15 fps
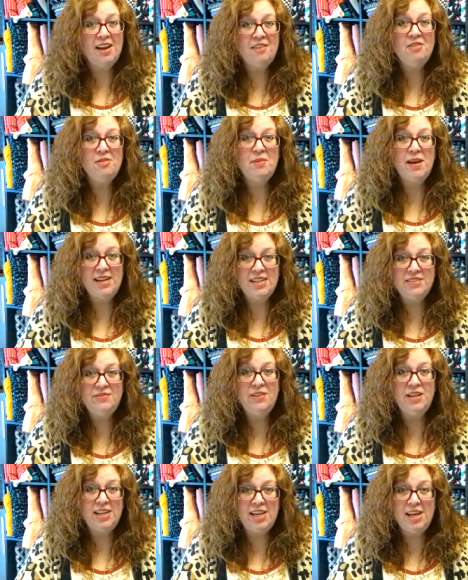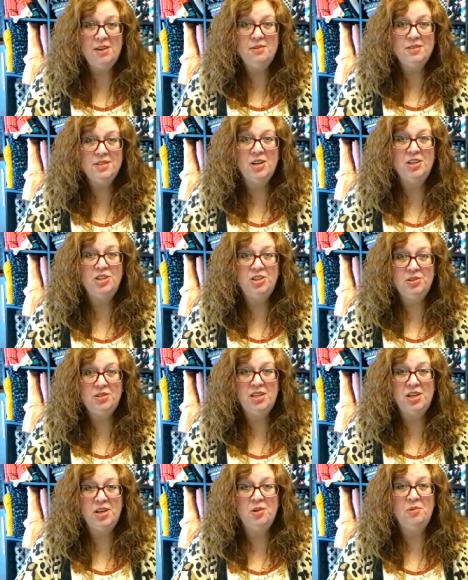everybody's videos on
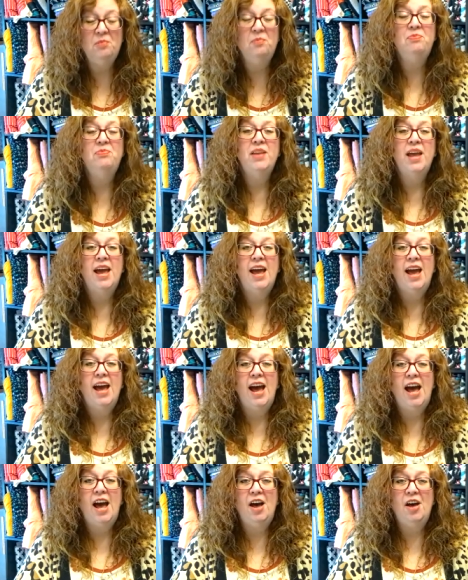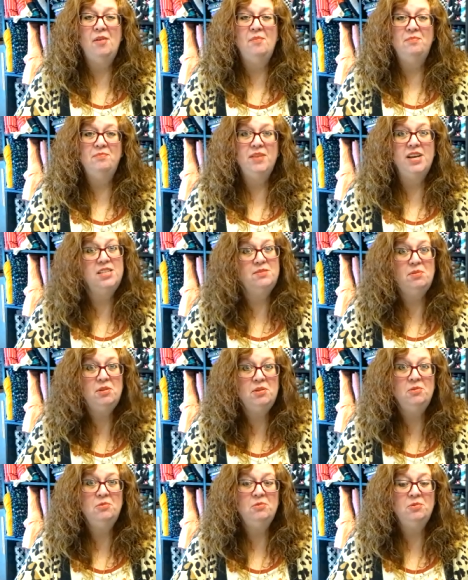YouTube. Um, it's
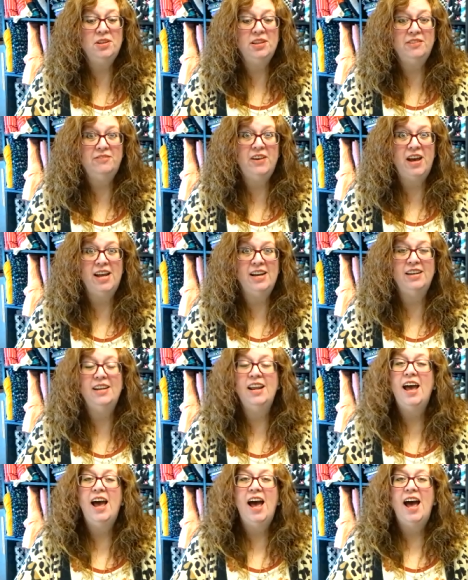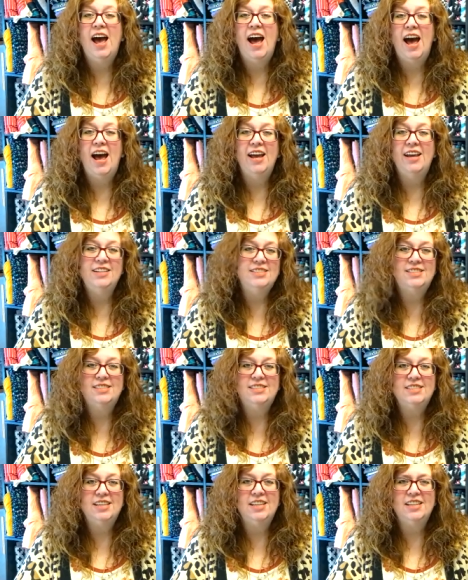been really fun. It's
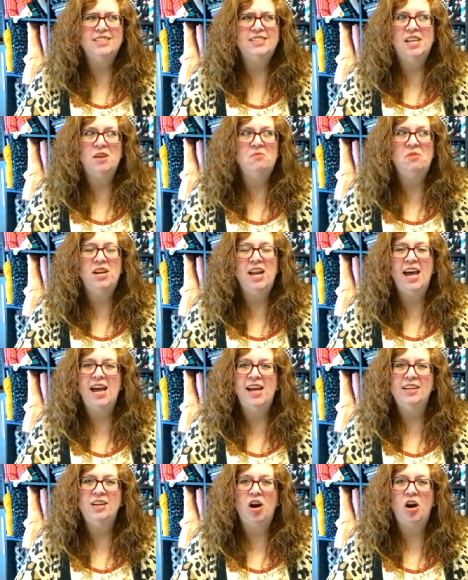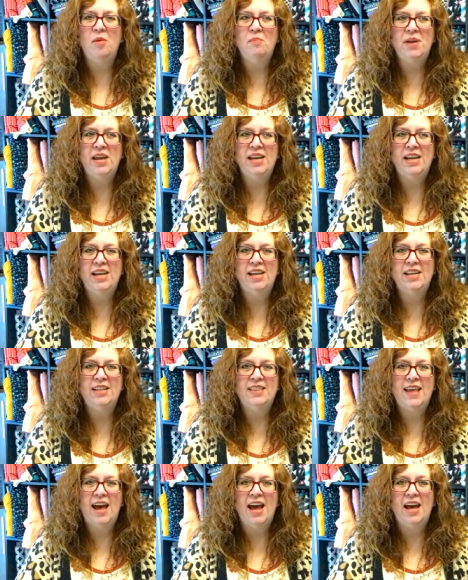someone had commented
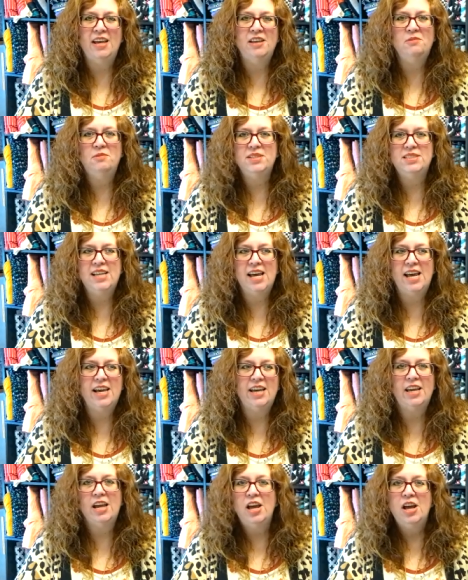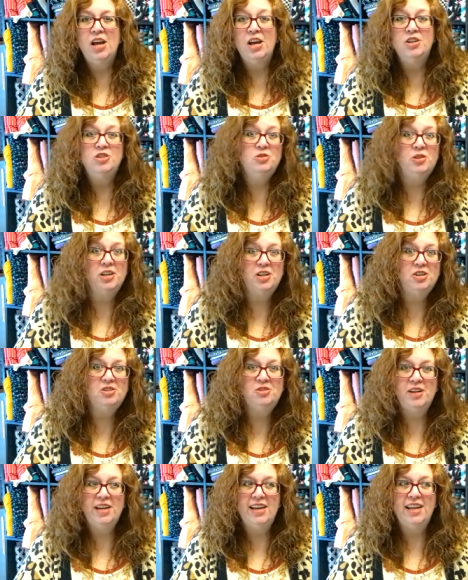that it was like
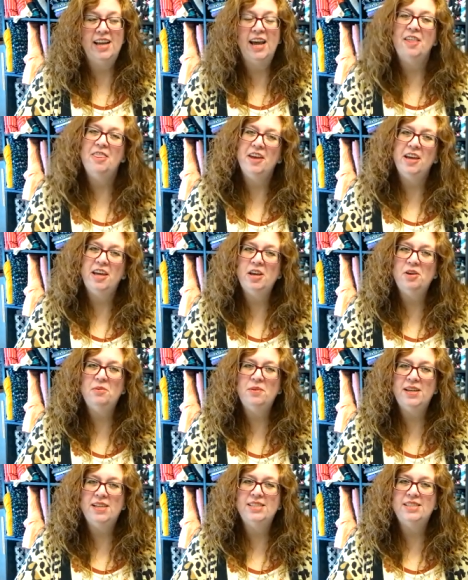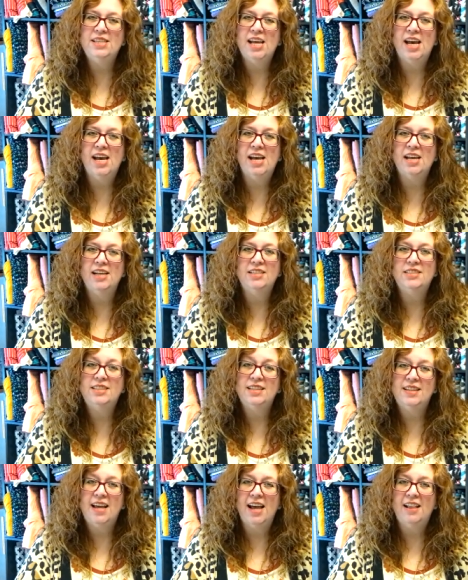trick-or-treating. I think it was uh,
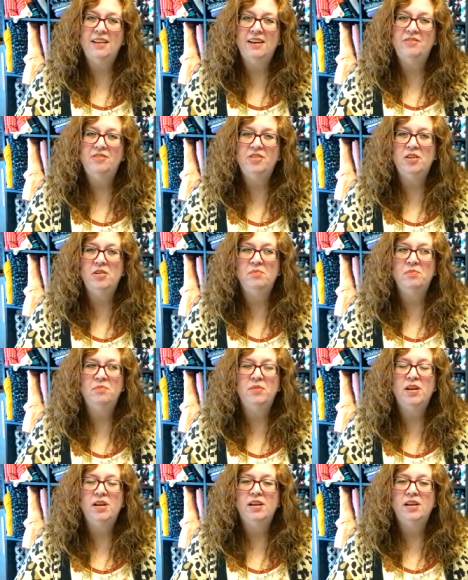Delilah from,